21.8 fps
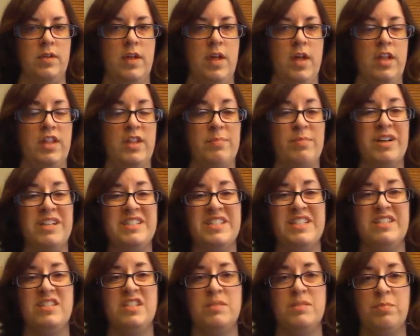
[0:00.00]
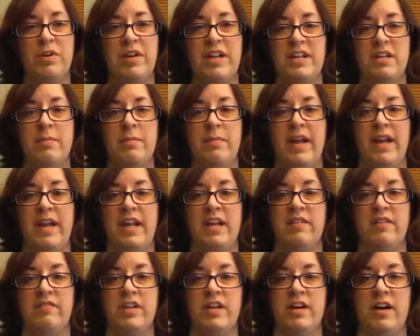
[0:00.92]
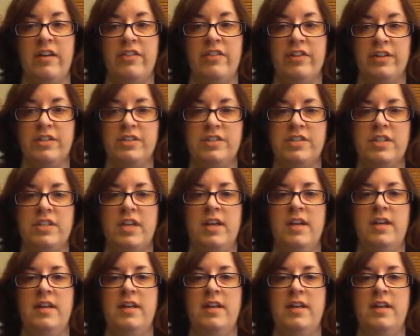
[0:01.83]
The process is pretty demanding of the authors.